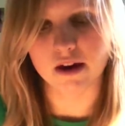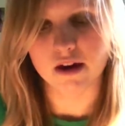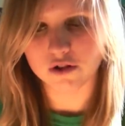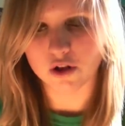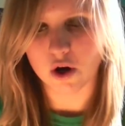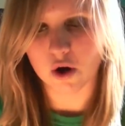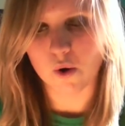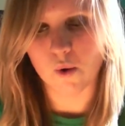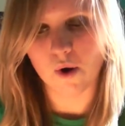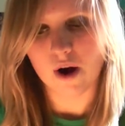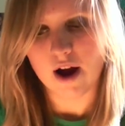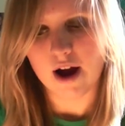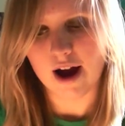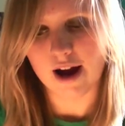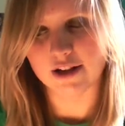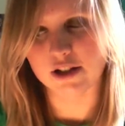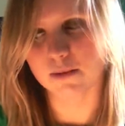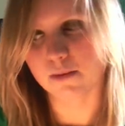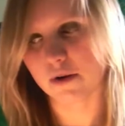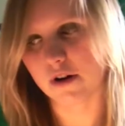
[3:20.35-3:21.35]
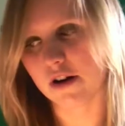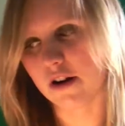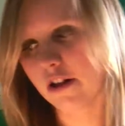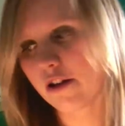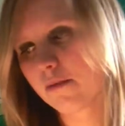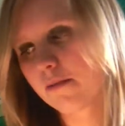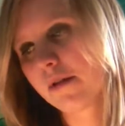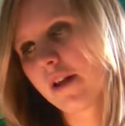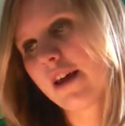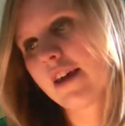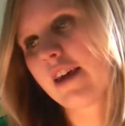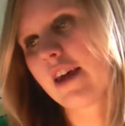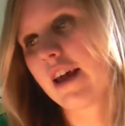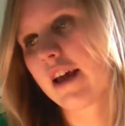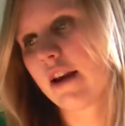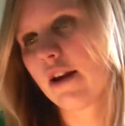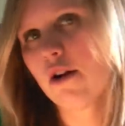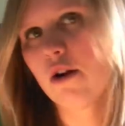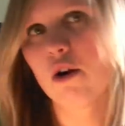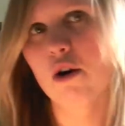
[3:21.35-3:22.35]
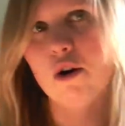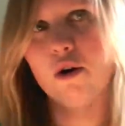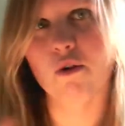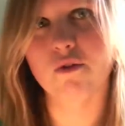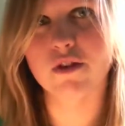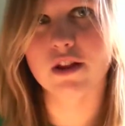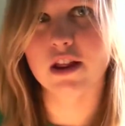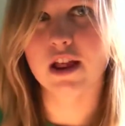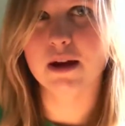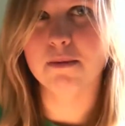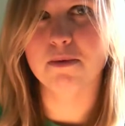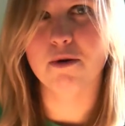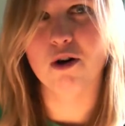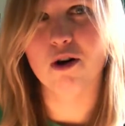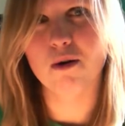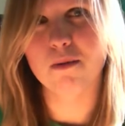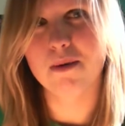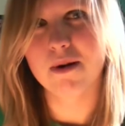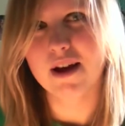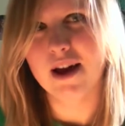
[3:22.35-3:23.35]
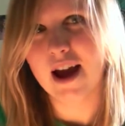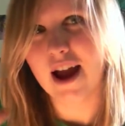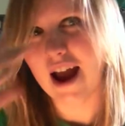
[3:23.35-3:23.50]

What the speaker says: So I just put another blanket over the light bulb